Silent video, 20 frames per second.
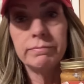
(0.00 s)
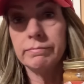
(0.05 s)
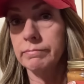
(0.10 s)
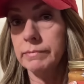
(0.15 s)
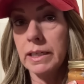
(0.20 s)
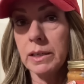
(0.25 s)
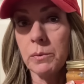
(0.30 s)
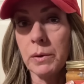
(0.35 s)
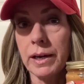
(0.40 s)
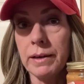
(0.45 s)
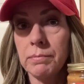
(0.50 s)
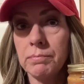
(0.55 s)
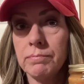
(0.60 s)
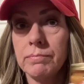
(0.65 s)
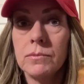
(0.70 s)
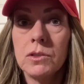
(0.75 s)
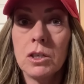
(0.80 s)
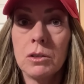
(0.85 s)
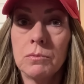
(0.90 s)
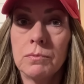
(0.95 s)
Anyway,
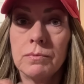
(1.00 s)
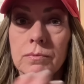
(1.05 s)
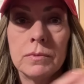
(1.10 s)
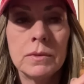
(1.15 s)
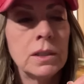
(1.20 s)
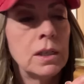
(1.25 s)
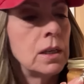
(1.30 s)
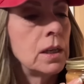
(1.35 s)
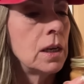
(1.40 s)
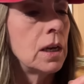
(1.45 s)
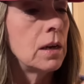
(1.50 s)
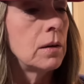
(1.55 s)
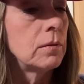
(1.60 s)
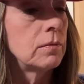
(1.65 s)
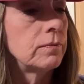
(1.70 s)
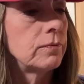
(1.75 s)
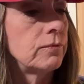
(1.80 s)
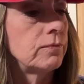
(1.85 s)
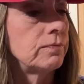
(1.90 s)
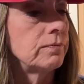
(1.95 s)
so
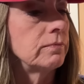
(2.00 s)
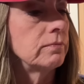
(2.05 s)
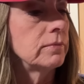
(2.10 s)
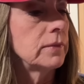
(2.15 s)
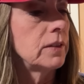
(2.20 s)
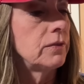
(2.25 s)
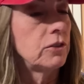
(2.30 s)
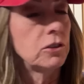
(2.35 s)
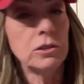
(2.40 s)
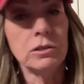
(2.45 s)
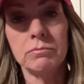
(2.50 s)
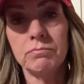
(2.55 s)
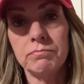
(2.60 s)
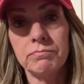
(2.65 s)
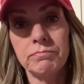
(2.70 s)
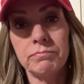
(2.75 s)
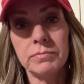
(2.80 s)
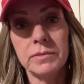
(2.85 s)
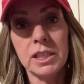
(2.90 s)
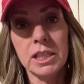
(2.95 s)
if your
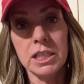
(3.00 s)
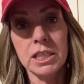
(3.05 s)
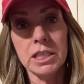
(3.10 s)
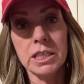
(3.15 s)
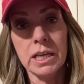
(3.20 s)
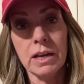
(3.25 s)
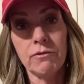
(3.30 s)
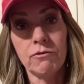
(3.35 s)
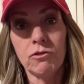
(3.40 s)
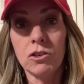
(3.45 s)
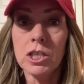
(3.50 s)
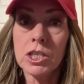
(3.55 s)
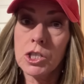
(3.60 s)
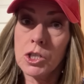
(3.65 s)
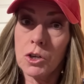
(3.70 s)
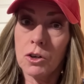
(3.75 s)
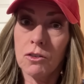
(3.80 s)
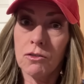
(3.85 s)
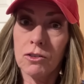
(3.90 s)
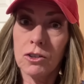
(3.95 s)
kids have
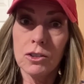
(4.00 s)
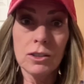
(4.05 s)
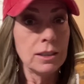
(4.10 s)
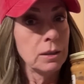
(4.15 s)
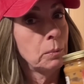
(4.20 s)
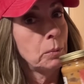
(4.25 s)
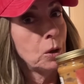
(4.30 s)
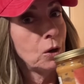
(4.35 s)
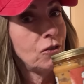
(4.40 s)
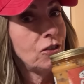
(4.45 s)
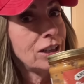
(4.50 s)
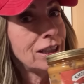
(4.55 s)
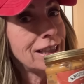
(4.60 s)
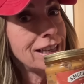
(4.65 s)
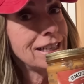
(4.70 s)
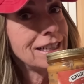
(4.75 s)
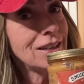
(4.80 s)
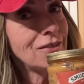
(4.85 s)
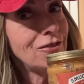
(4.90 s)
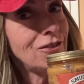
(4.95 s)
friends over, perfect
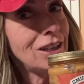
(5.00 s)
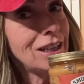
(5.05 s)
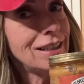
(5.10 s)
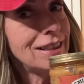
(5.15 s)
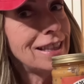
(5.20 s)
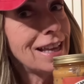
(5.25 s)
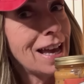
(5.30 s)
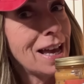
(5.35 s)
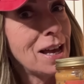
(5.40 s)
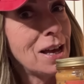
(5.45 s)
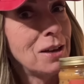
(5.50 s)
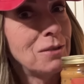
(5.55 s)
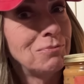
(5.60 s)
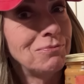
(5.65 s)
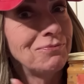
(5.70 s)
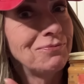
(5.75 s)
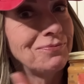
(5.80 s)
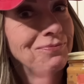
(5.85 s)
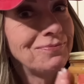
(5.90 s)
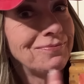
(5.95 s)
thing to feed
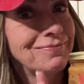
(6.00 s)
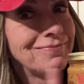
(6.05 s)
them.